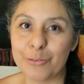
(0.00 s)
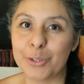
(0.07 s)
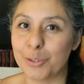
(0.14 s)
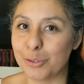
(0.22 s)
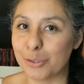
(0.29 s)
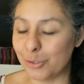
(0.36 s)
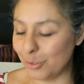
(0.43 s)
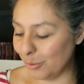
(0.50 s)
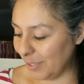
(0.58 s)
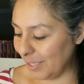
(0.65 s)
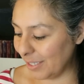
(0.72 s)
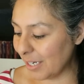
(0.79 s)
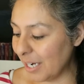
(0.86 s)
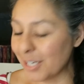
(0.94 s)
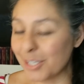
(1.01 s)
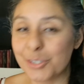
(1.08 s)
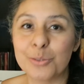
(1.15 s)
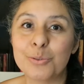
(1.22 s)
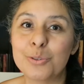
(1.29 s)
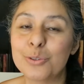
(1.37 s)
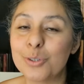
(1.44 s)
for your student.
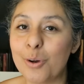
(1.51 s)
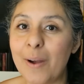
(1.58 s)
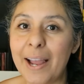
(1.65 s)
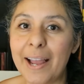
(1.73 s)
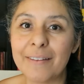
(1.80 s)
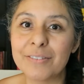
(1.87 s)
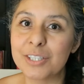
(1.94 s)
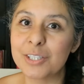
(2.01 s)
So you don't have